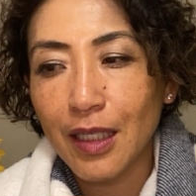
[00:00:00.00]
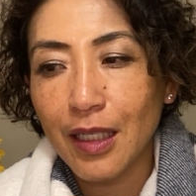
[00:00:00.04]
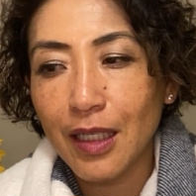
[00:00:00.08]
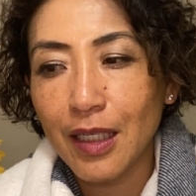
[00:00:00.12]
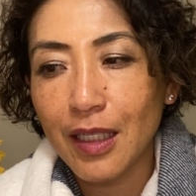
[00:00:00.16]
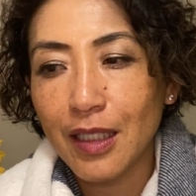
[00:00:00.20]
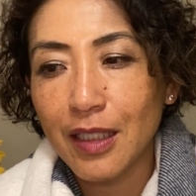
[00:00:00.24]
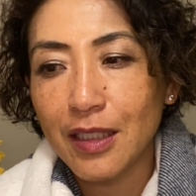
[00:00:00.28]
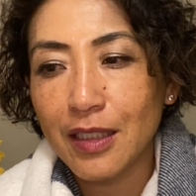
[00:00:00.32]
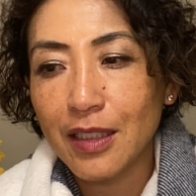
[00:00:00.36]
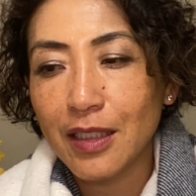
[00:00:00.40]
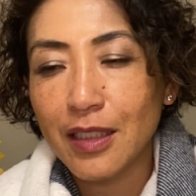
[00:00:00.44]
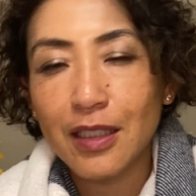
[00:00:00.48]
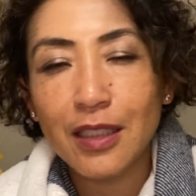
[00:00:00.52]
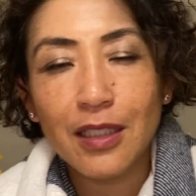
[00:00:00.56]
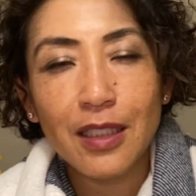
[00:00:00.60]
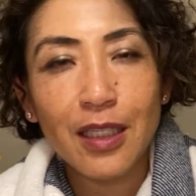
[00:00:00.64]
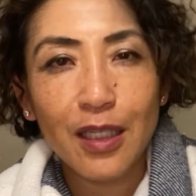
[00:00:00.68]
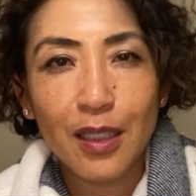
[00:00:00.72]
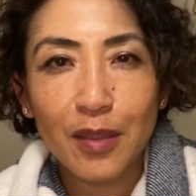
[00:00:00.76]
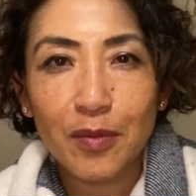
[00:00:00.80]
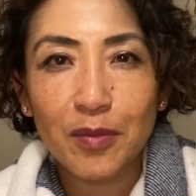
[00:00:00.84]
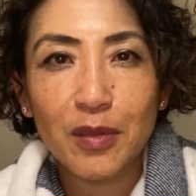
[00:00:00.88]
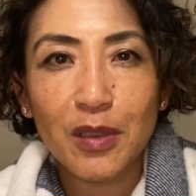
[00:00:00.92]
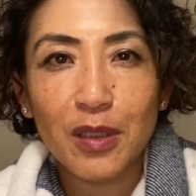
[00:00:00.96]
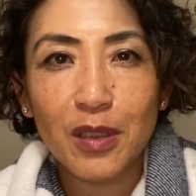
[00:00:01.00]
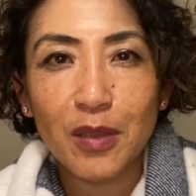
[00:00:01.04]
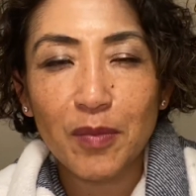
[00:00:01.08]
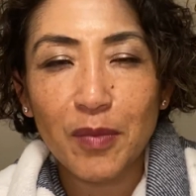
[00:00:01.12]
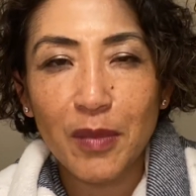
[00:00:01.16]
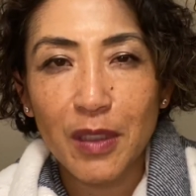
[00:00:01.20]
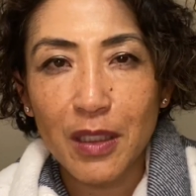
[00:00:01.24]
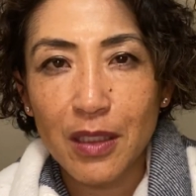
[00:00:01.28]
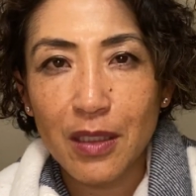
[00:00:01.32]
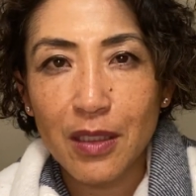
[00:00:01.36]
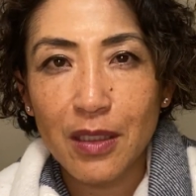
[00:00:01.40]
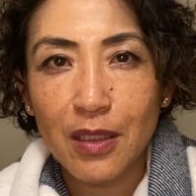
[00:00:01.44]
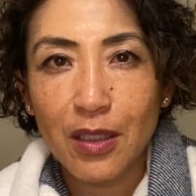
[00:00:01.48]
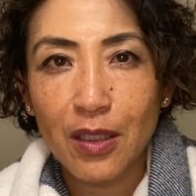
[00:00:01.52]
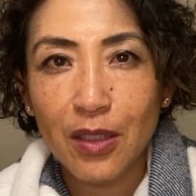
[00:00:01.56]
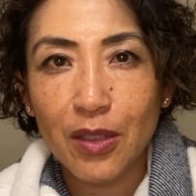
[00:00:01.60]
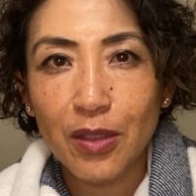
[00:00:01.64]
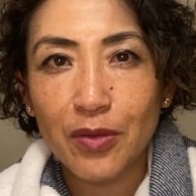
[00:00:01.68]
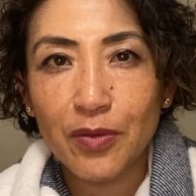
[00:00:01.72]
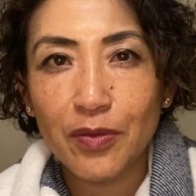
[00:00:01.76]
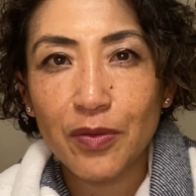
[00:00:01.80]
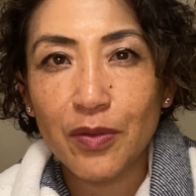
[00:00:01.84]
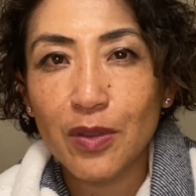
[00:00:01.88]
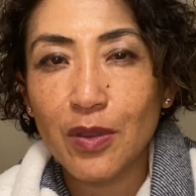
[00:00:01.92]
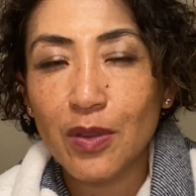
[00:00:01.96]
I just kept it
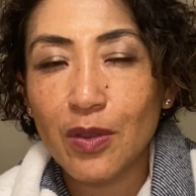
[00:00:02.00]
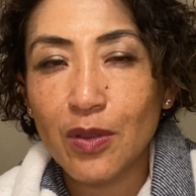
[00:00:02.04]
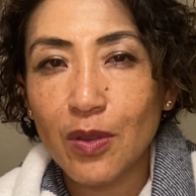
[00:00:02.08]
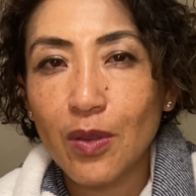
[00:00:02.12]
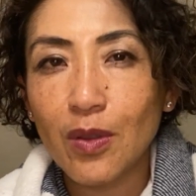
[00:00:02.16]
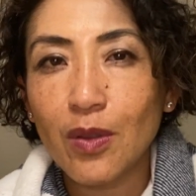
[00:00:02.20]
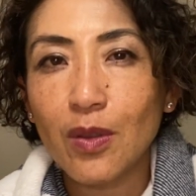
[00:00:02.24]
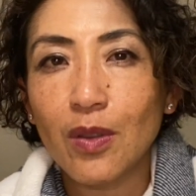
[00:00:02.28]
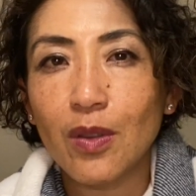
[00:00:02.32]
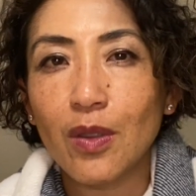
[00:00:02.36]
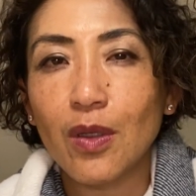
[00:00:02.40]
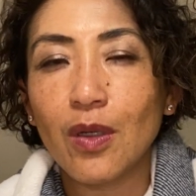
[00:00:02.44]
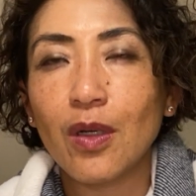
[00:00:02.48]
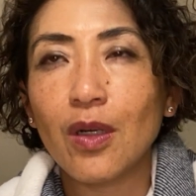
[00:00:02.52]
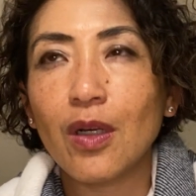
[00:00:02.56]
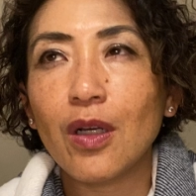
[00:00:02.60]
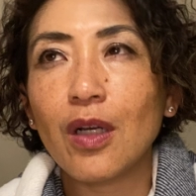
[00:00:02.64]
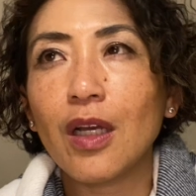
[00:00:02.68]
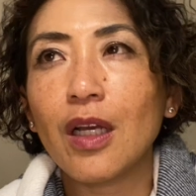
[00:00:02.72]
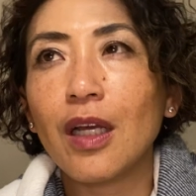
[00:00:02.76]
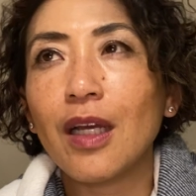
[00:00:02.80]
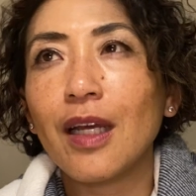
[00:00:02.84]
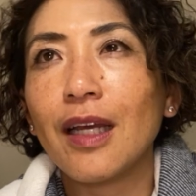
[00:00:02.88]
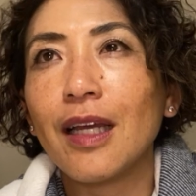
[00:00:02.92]
myself for so long,